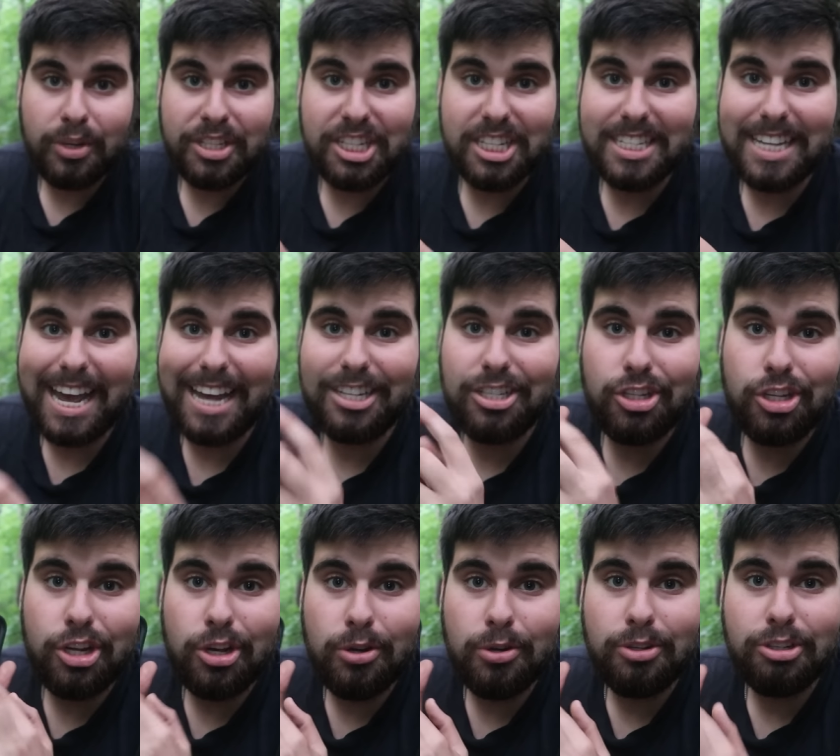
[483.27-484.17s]
We just had
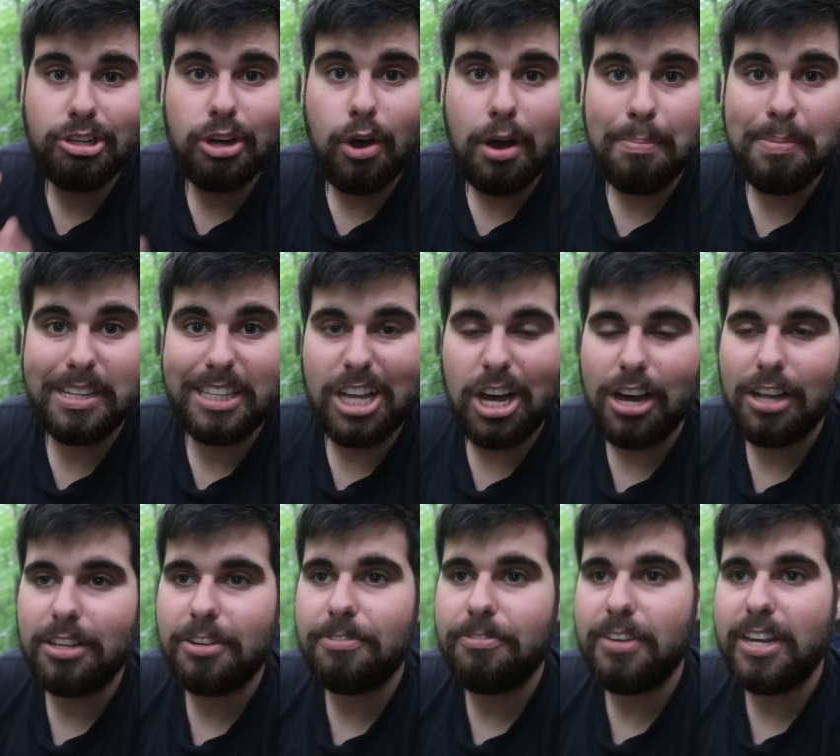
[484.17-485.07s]
2 show up at the
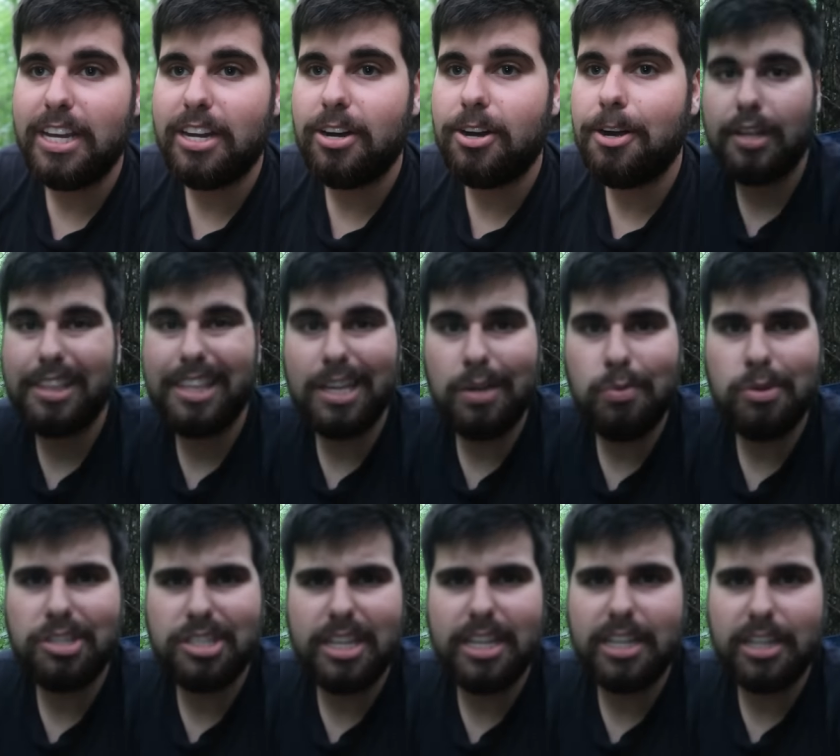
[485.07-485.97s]
other feeder. I think
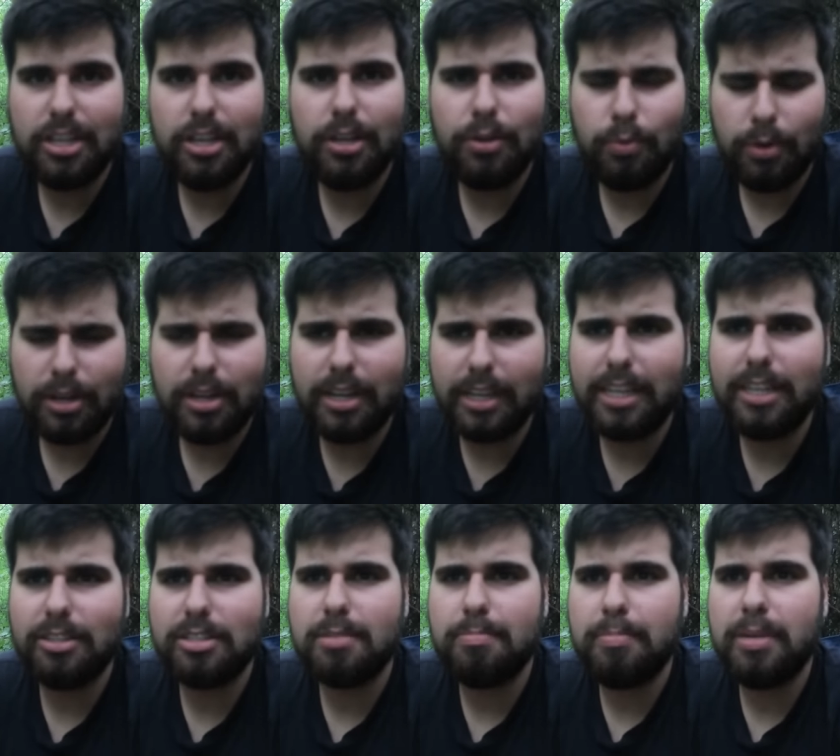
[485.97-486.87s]
we're sitting good, we're gonna
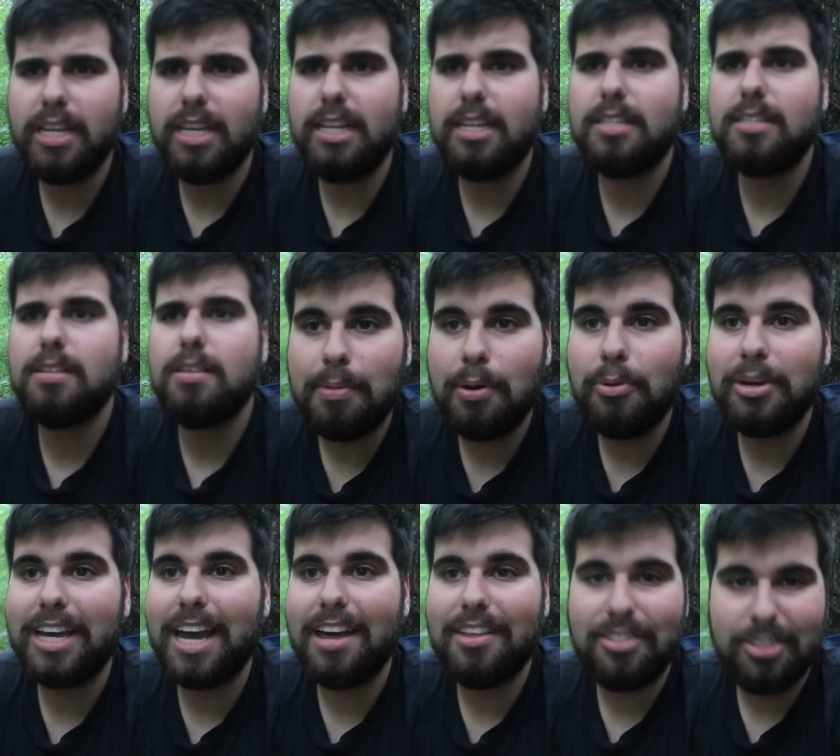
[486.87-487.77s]
kill some pigs. But
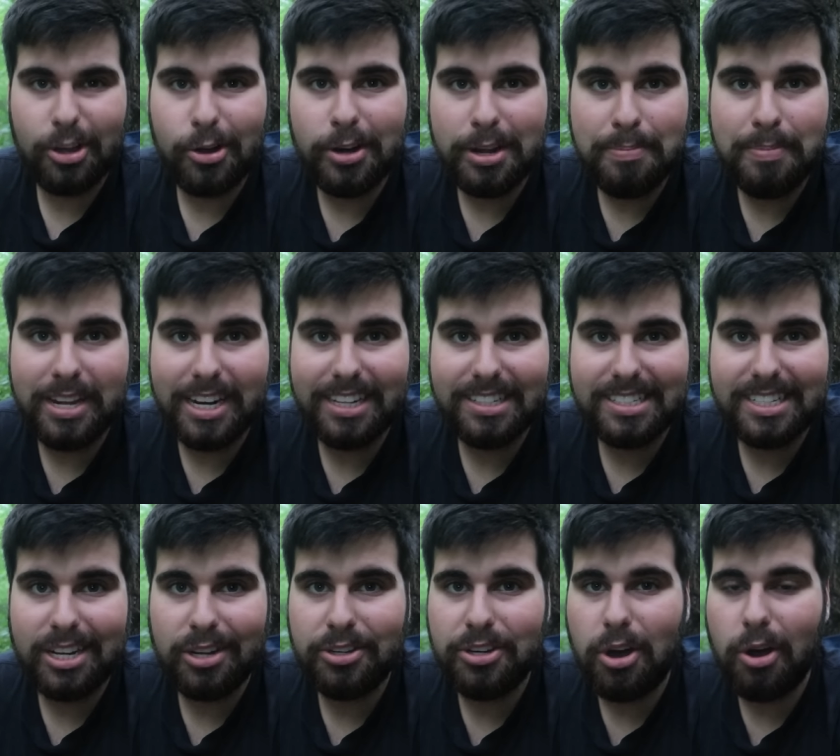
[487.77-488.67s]
we got 30 minutes
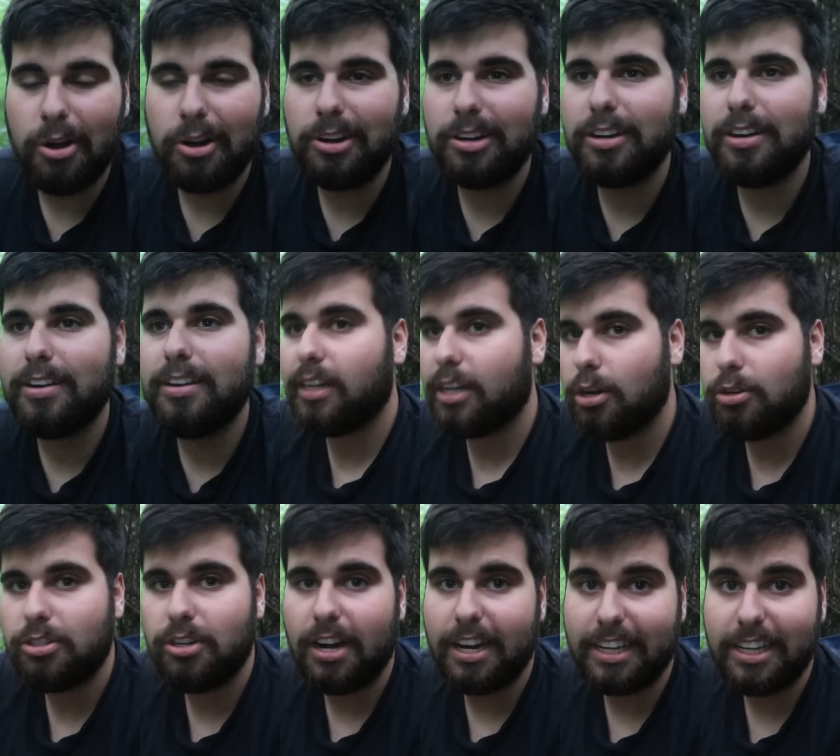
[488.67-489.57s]
till dark.
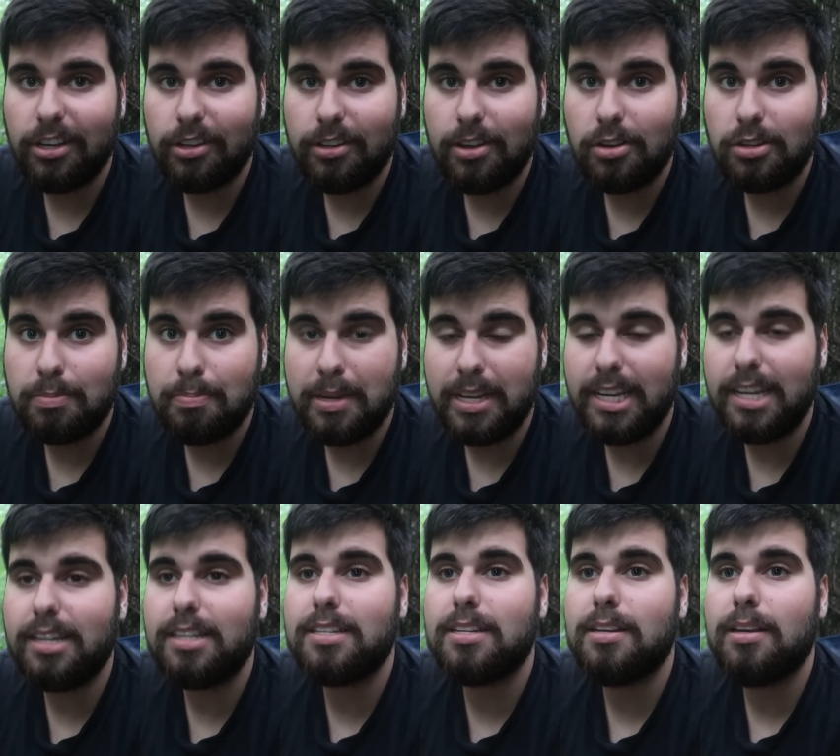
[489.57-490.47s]
Go try to kill those
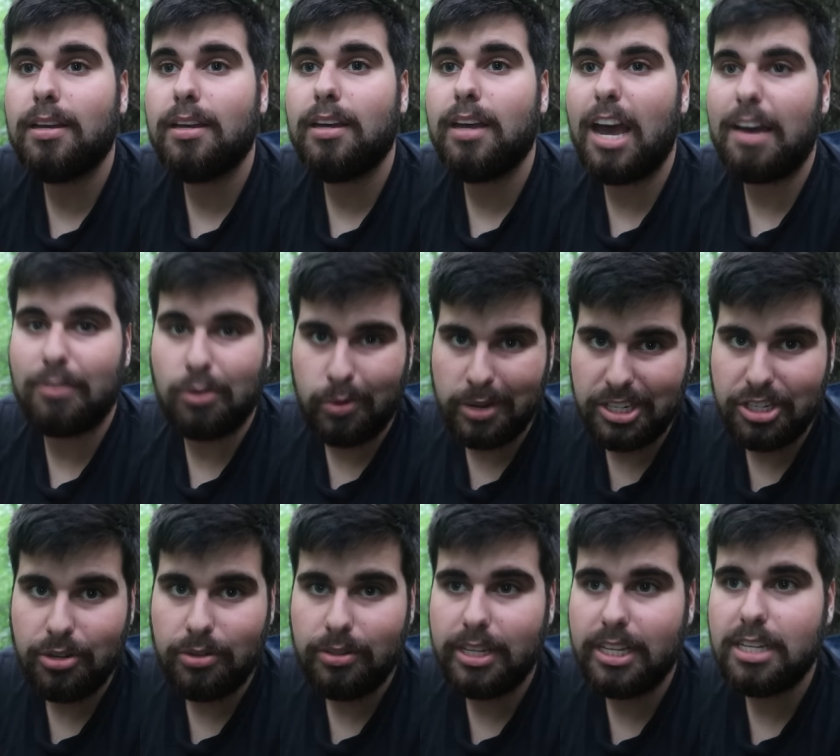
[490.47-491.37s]
pigs after we
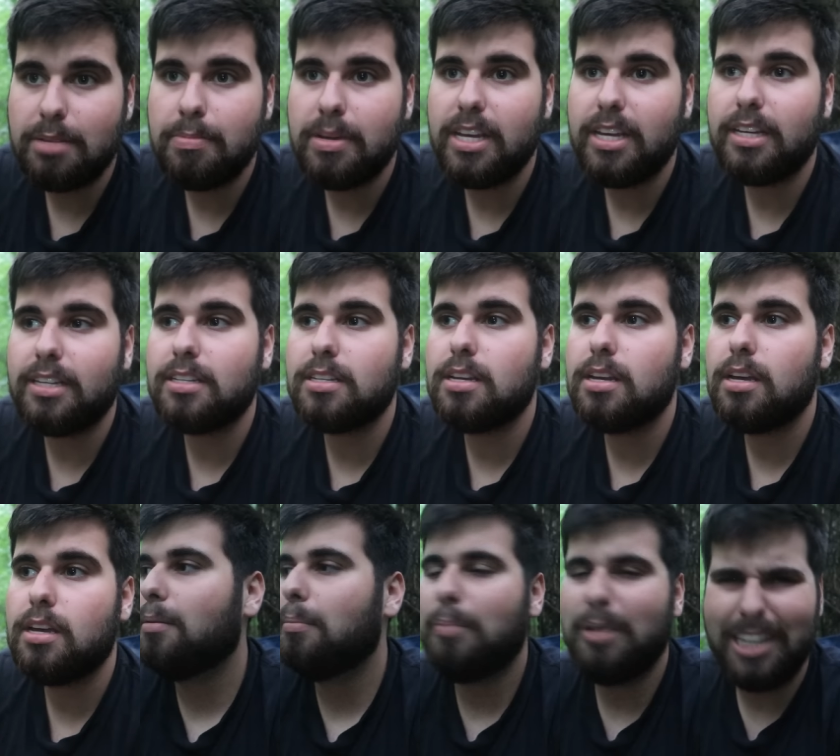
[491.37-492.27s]
shoot these pigs.
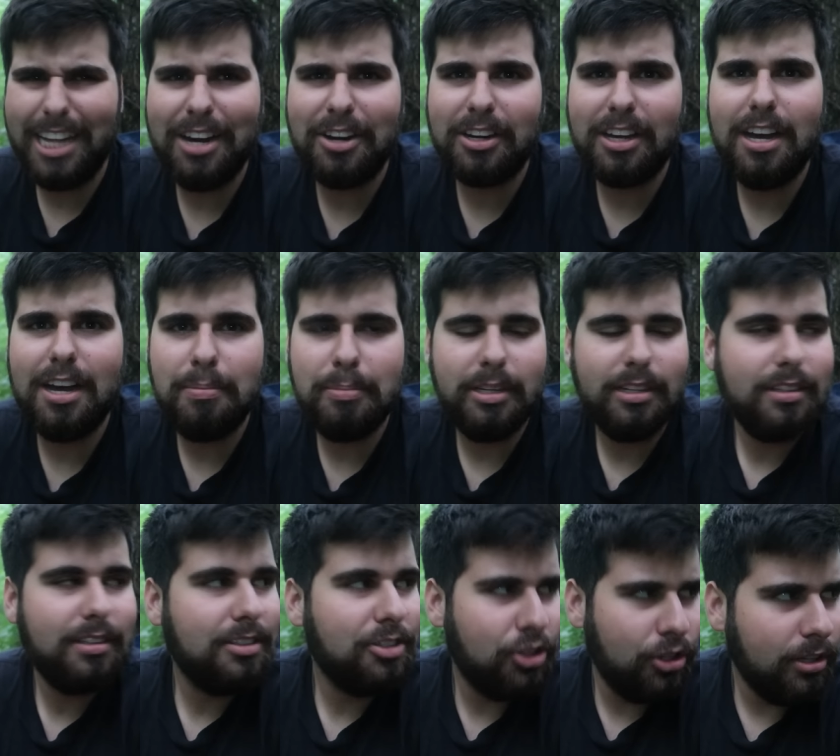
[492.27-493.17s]
But they're coming.
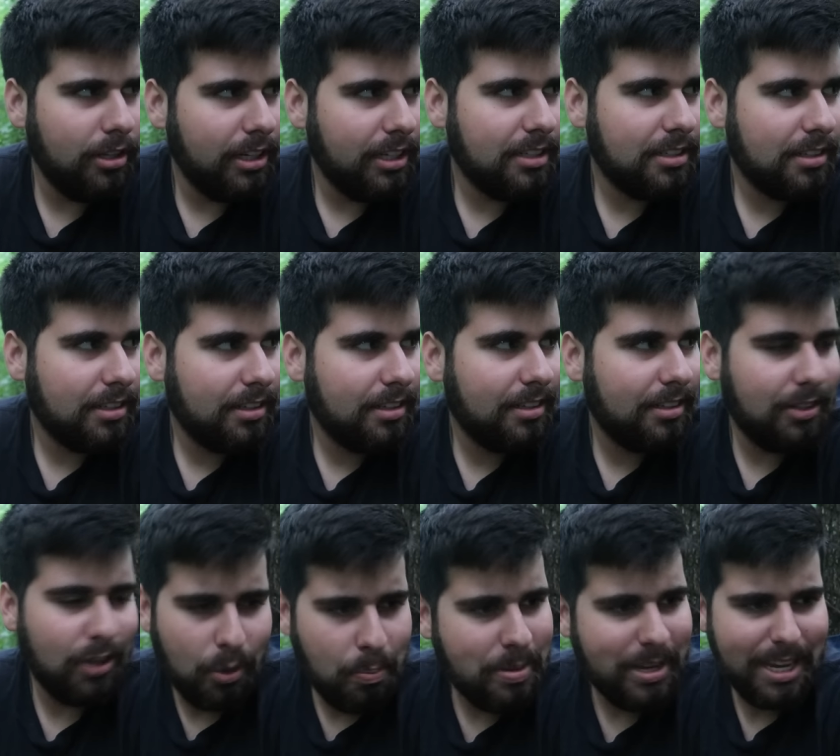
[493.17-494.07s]
Julius,
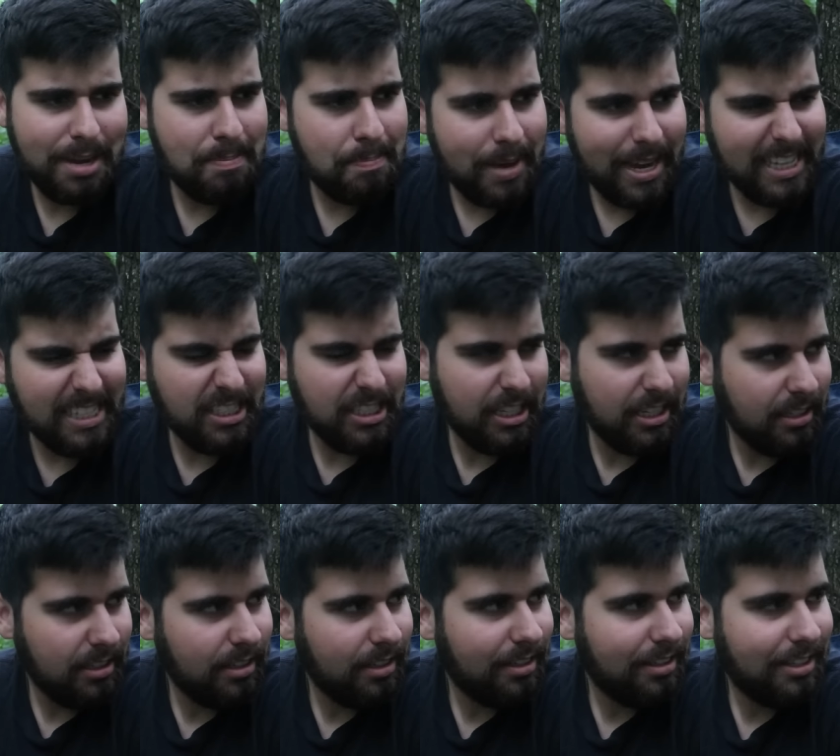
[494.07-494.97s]
don't be
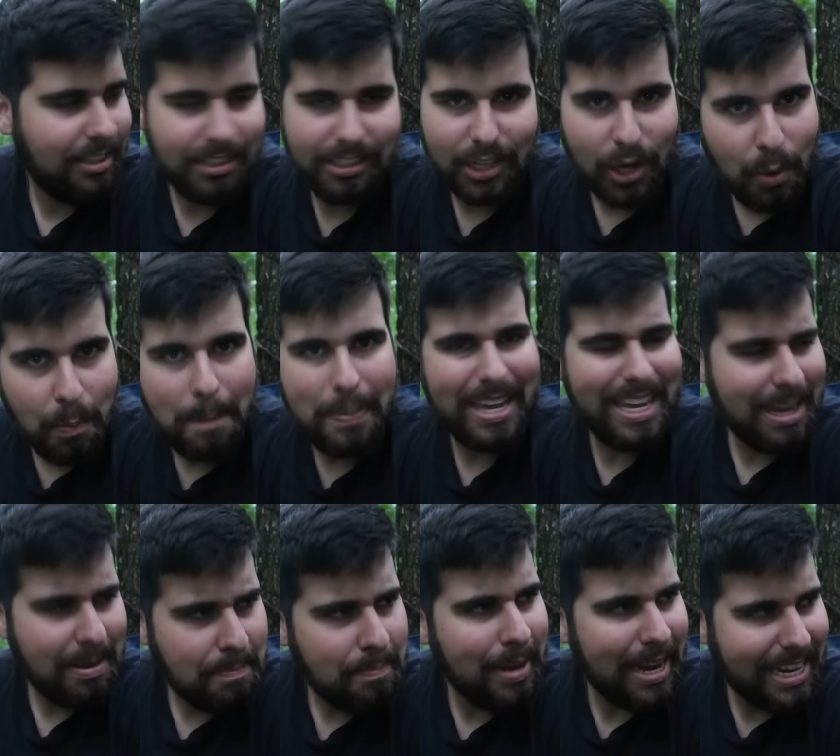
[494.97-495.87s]
impatient. Don't be
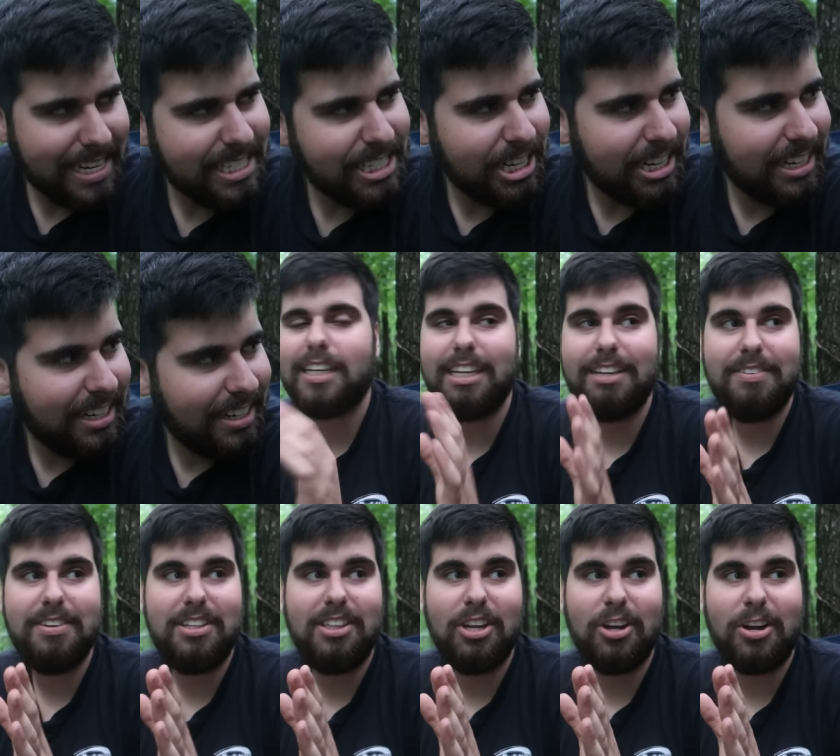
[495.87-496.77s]
impatient.
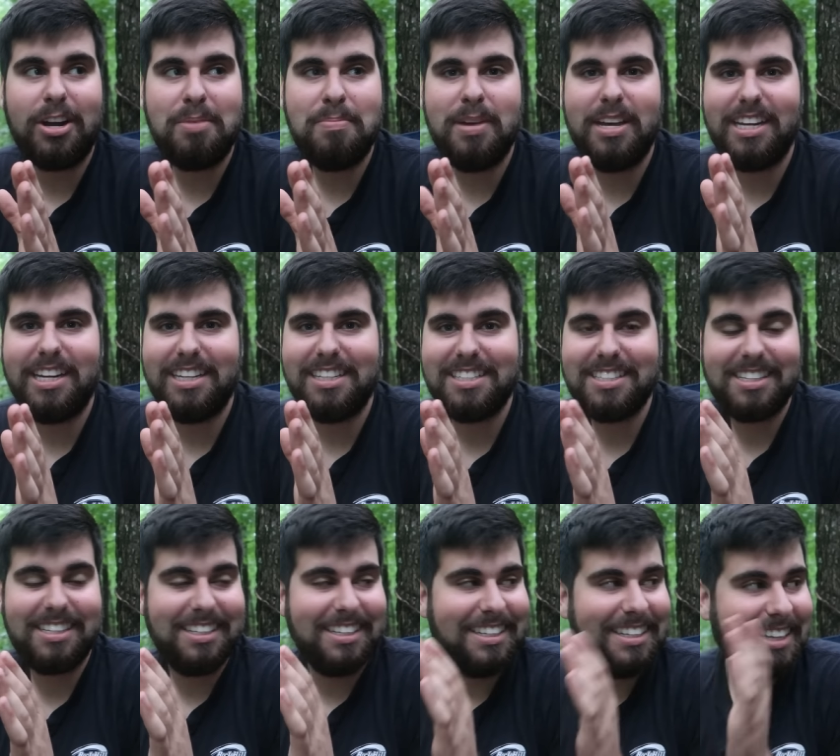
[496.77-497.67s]
Give it 30 minutes.